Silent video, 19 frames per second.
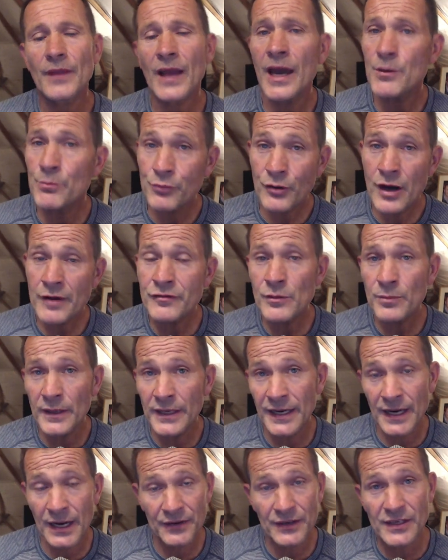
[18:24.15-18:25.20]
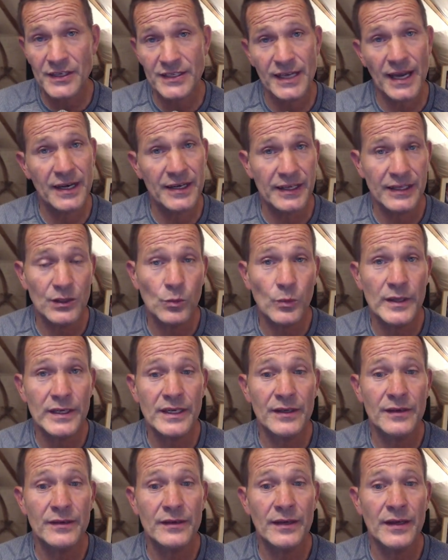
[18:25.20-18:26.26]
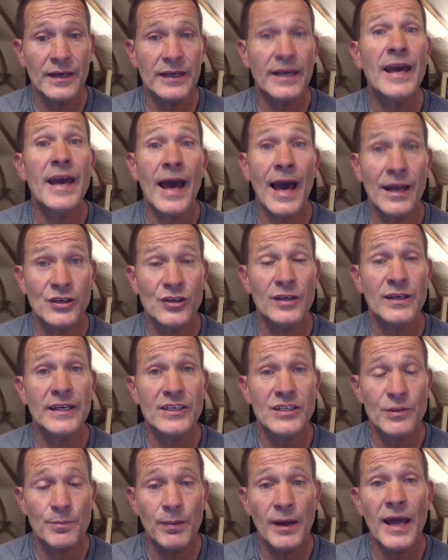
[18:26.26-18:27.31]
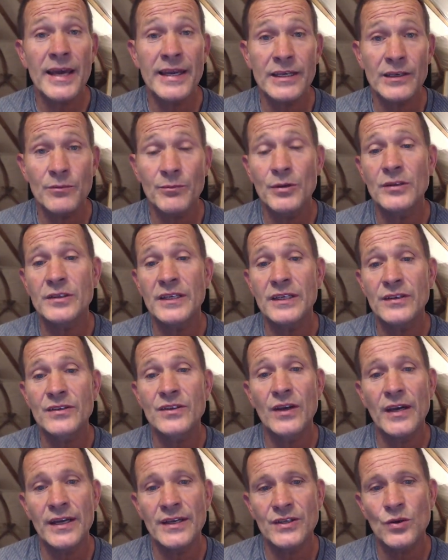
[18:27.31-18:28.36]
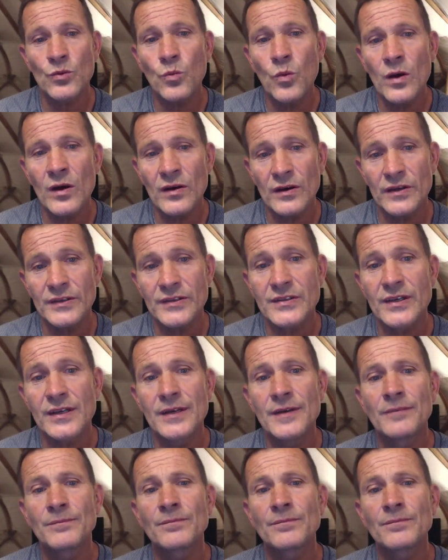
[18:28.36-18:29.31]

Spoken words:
and preferably an understanding that we can actually explain, put into words.